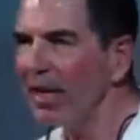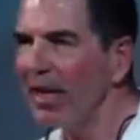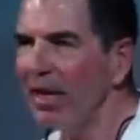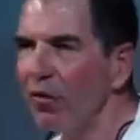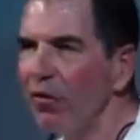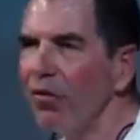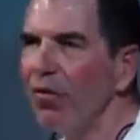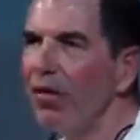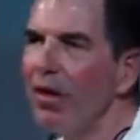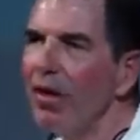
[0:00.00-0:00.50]

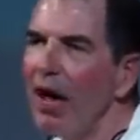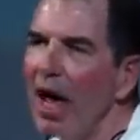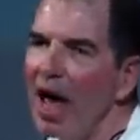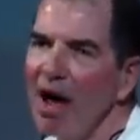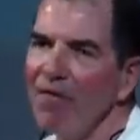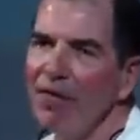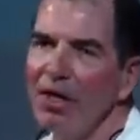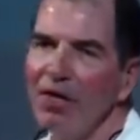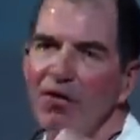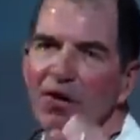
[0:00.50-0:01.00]
It's
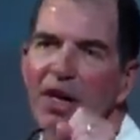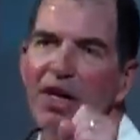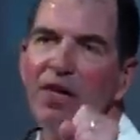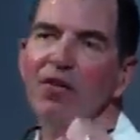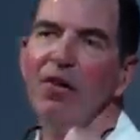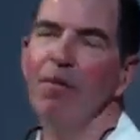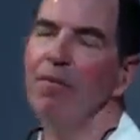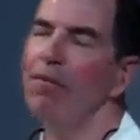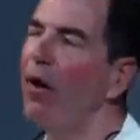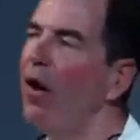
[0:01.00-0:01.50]
having
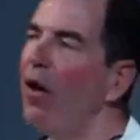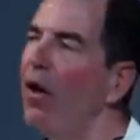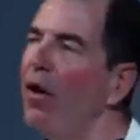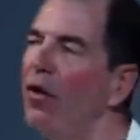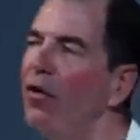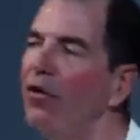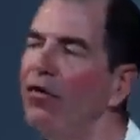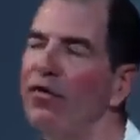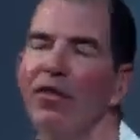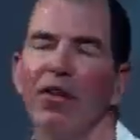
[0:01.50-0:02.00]
change
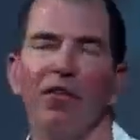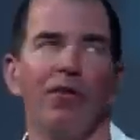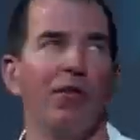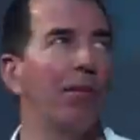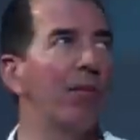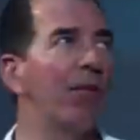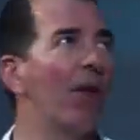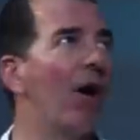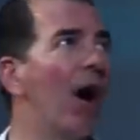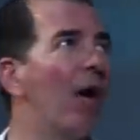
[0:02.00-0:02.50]
imposed that's
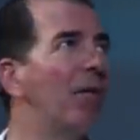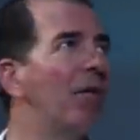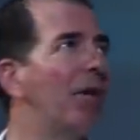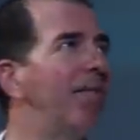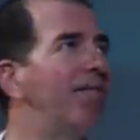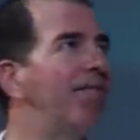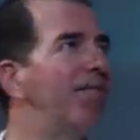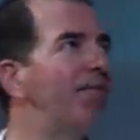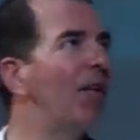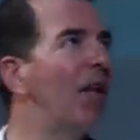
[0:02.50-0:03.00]
the
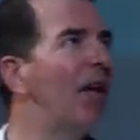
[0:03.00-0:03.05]
problem.